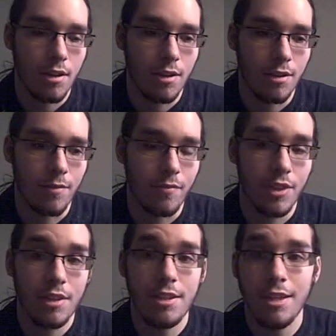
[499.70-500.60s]

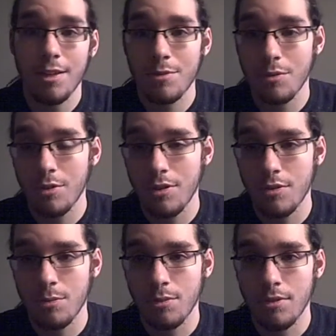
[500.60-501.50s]
TMs are
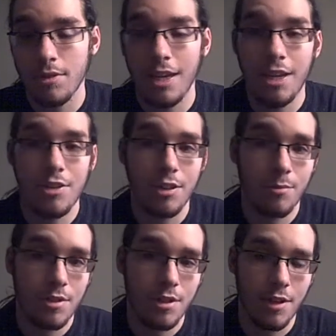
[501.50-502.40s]
reusable.
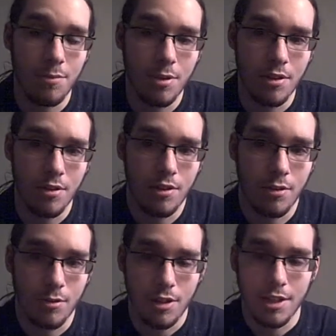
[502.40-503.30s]
HMs have been,
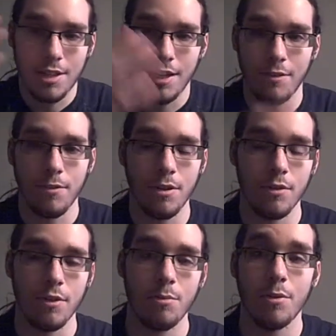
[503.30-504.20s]
cut down a few
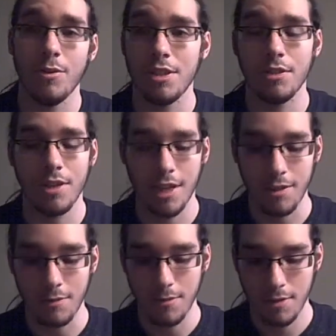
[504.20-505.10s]
of them, but we still
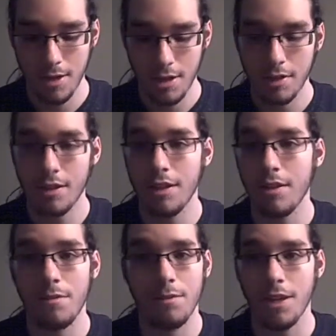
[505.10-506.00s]
have
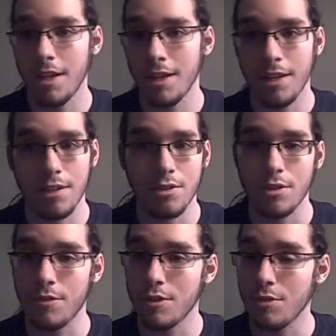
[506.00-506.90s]
Cut, Fly,
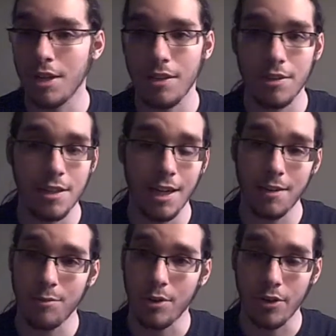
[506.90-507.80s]
Surf, Strength,
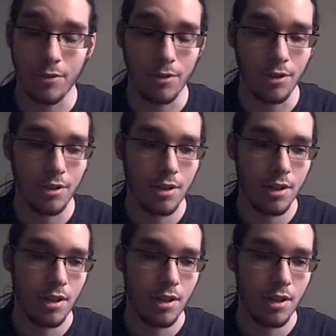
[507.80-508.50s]
Dive, Waterfall.